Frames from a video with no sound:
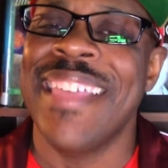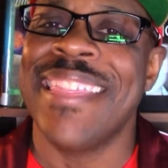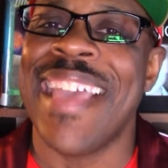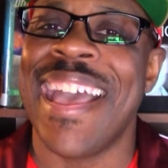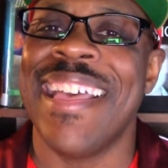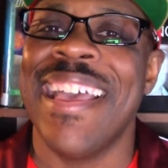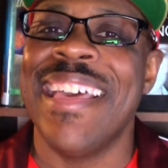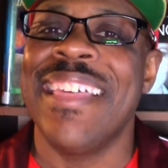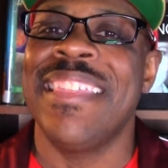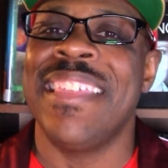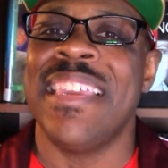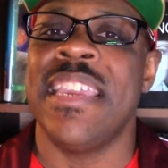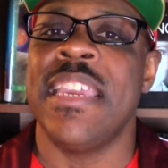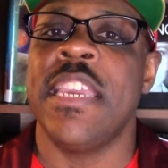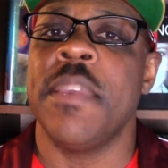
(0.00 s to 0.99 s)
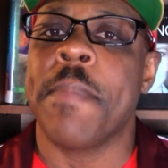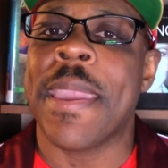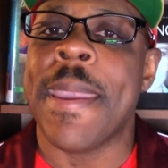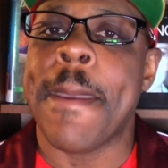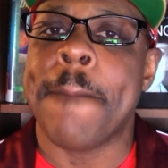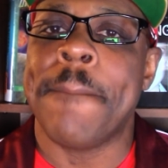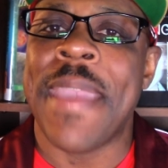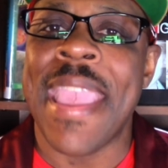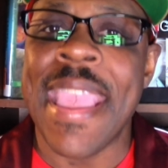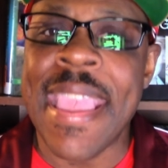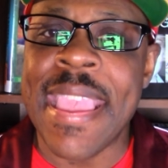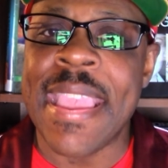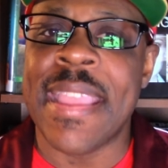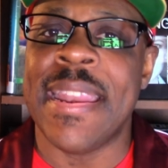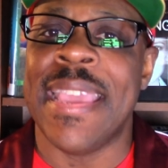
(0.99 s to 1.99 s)
that the
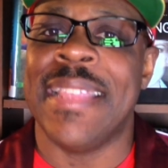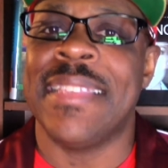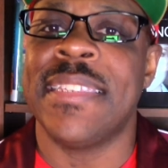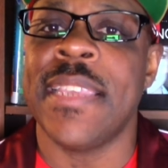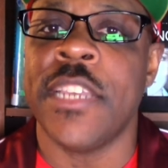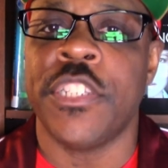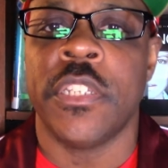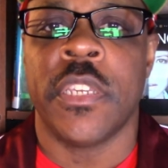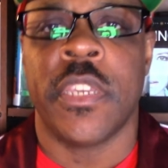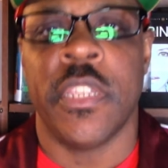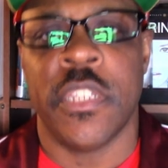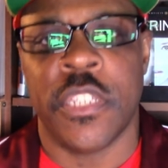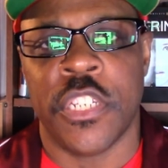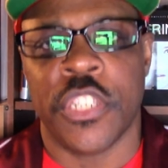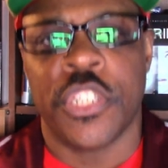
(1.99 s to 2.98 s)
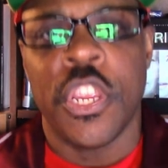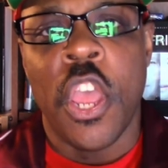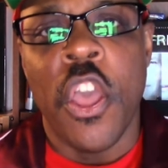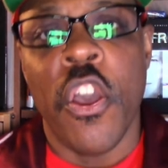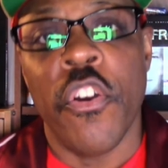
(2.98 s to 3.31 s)
campaign and session could just